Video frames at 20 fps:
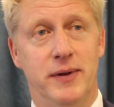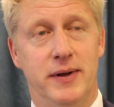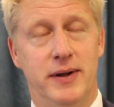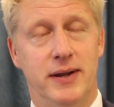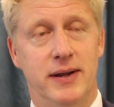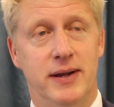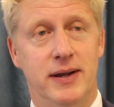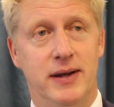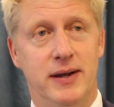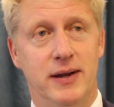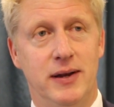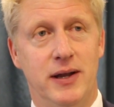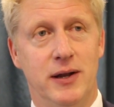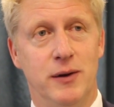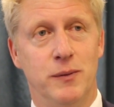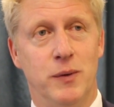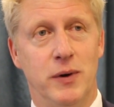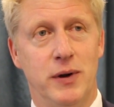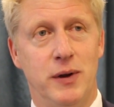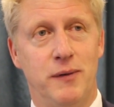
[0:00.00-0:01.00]
than you
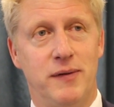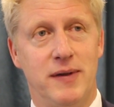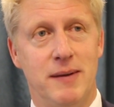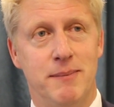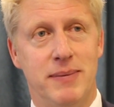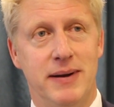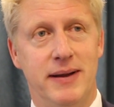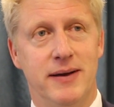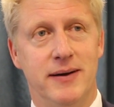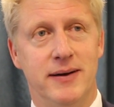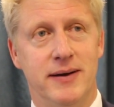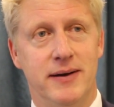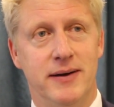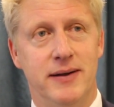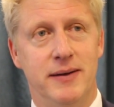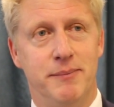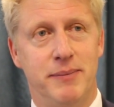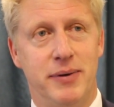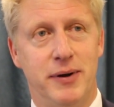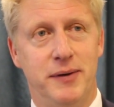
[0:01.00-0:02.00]
know what you simply
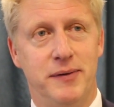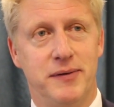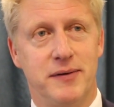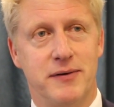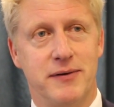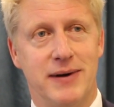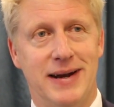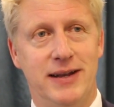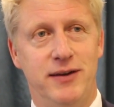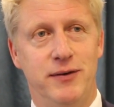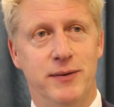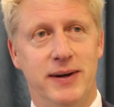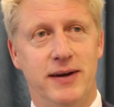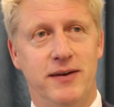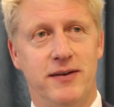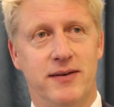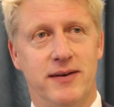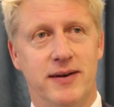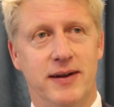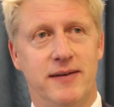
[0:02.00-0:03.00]
earn post
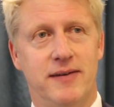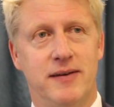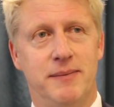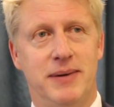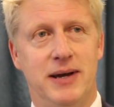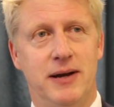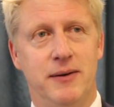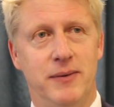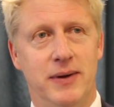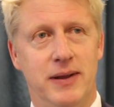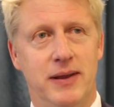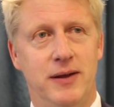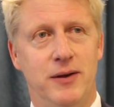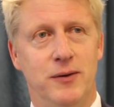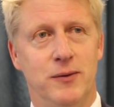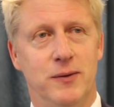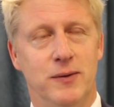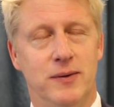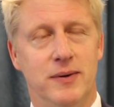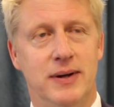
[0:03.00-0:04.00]
graduation. It's about whether
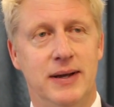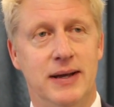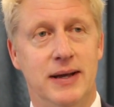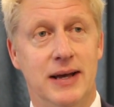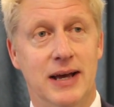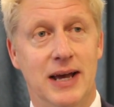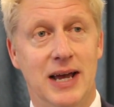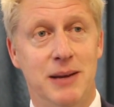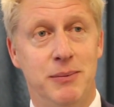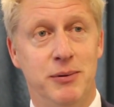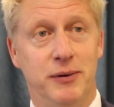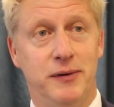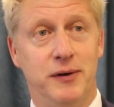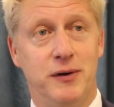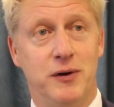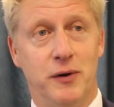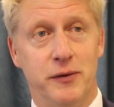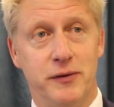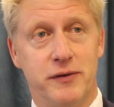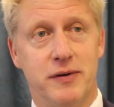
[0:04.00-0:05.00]
you're able
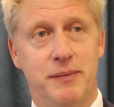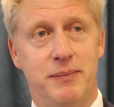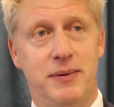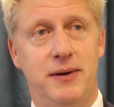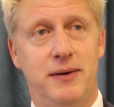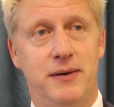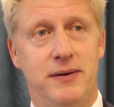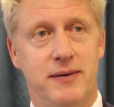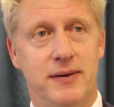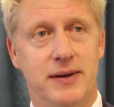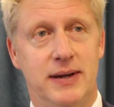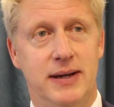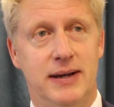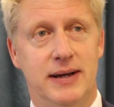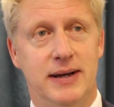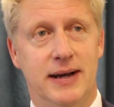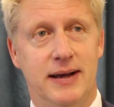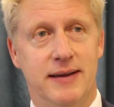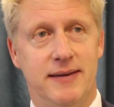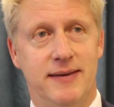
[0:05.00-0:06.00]
to contribute
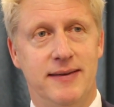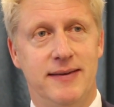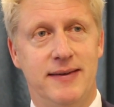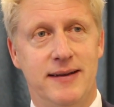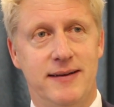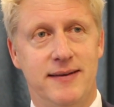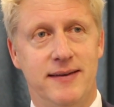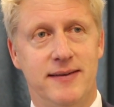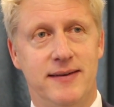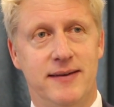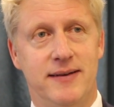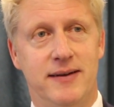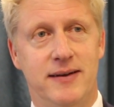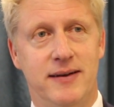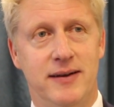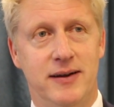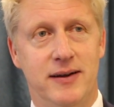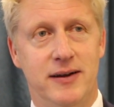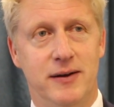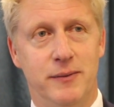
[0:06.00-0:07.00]
as a
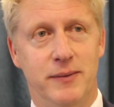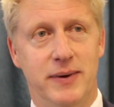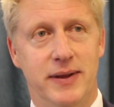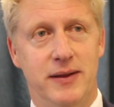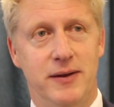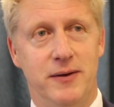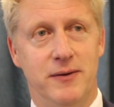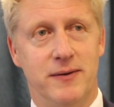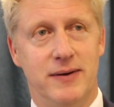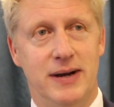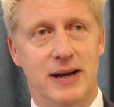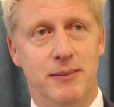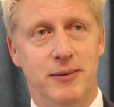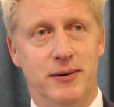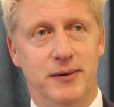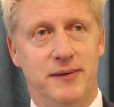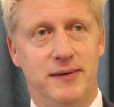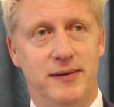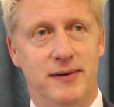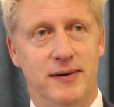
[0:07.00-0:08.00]
citizen, whether you're
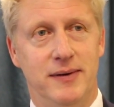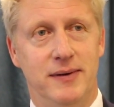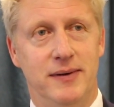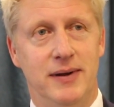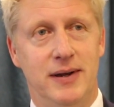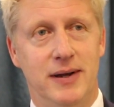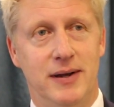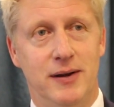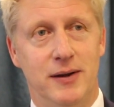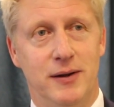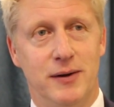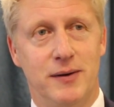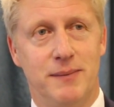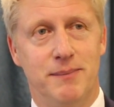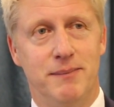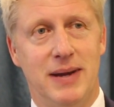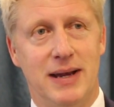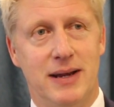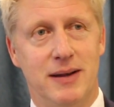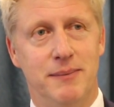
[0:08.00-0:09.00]
able to you know,
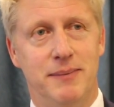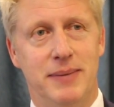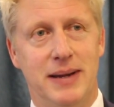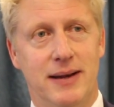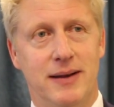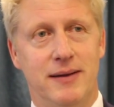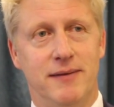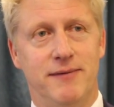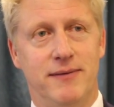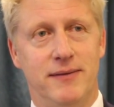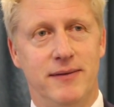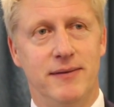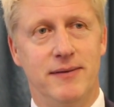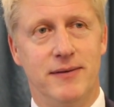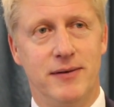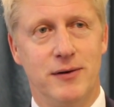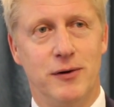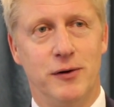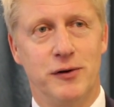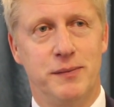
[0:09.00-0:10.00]
make a big
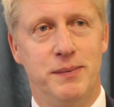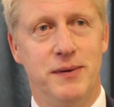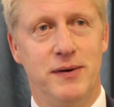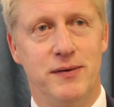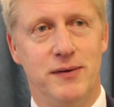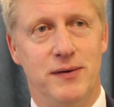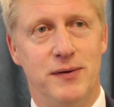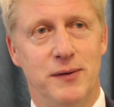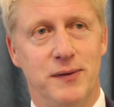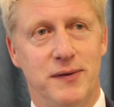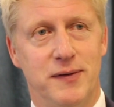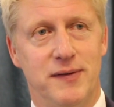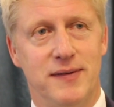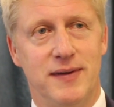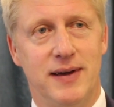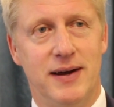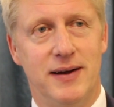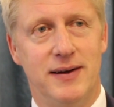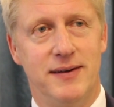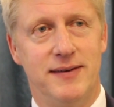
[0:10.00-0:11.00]
contribution to your
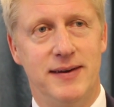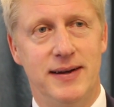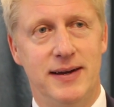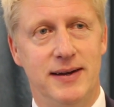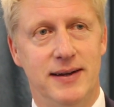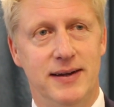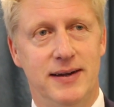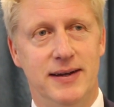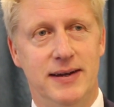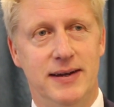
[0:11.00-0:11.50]
society.